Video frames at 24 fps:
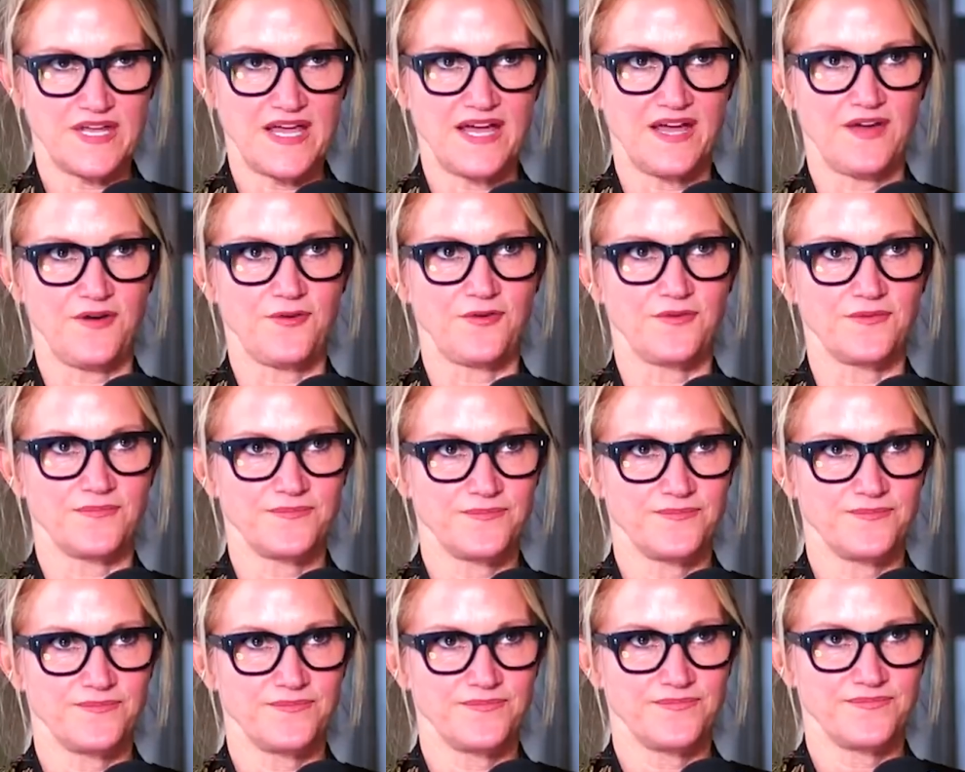down
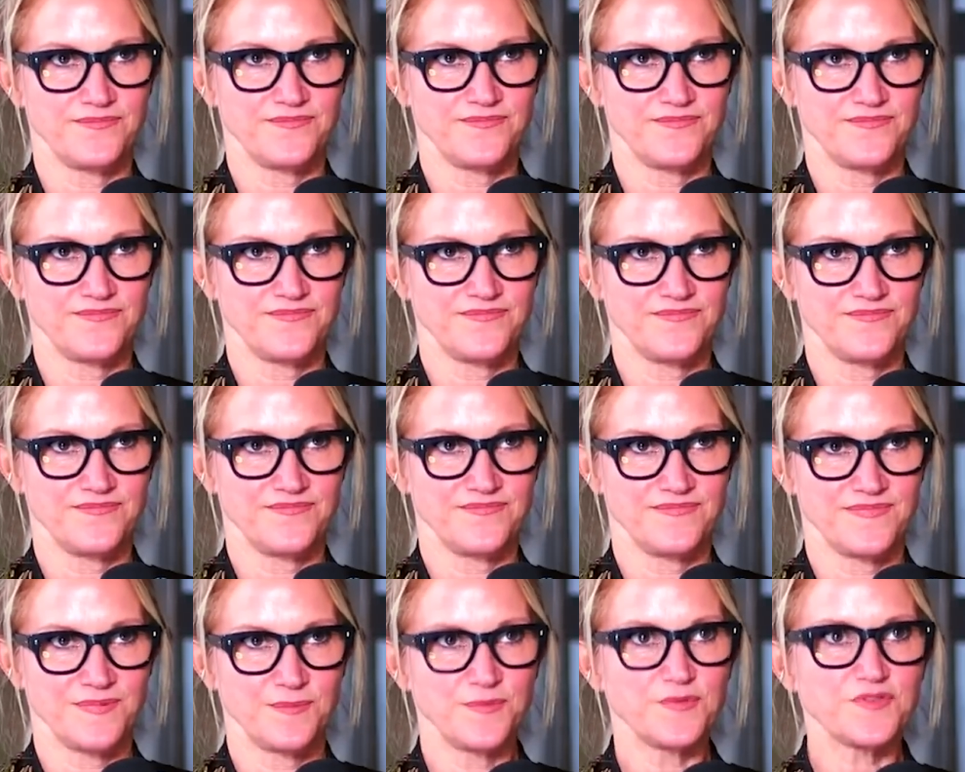
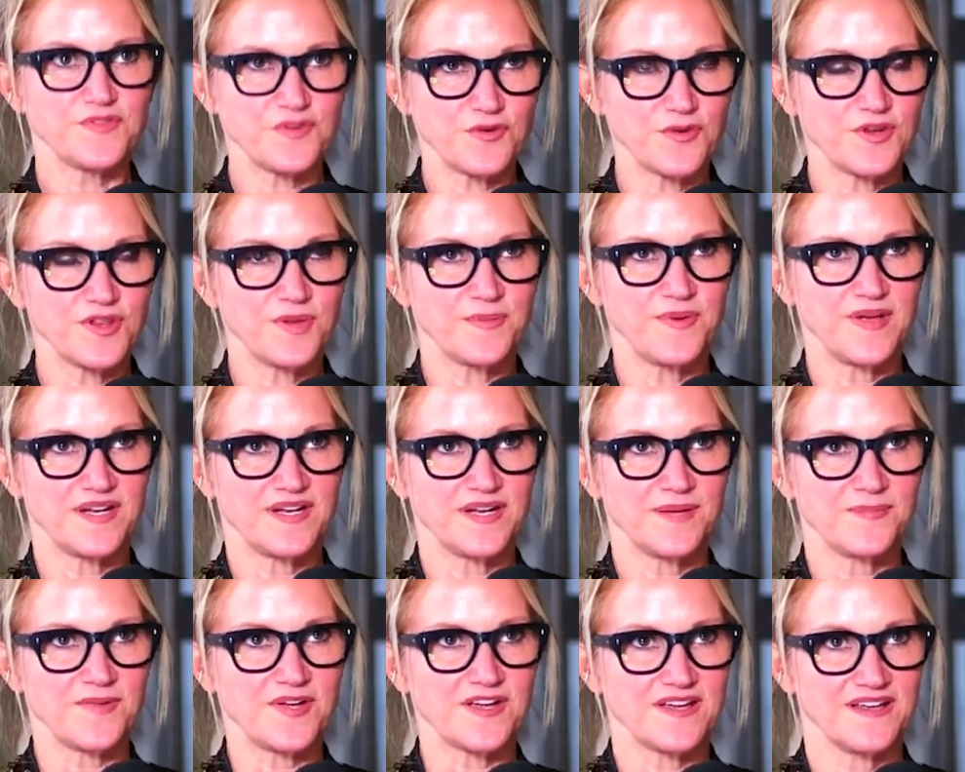was during the
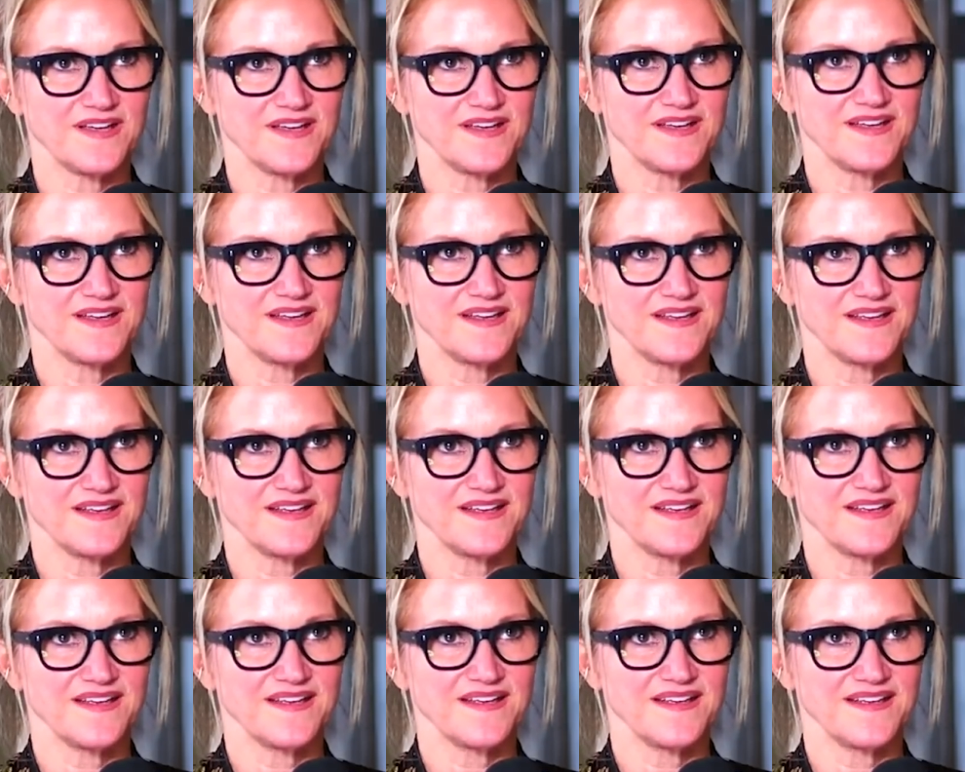pandemic.
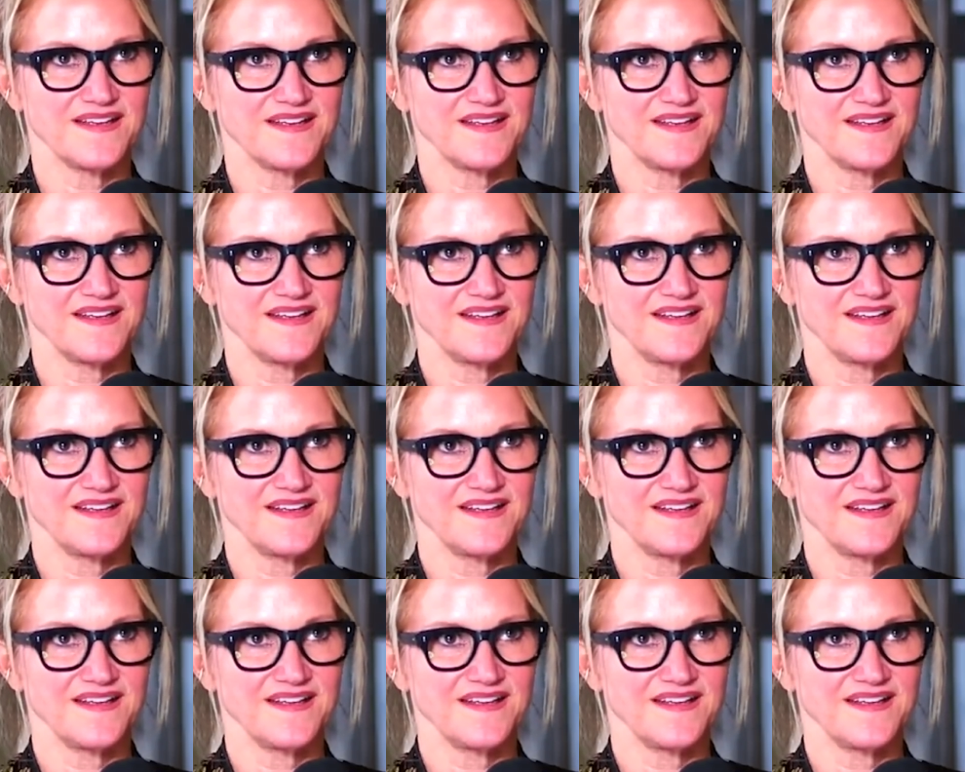Mm.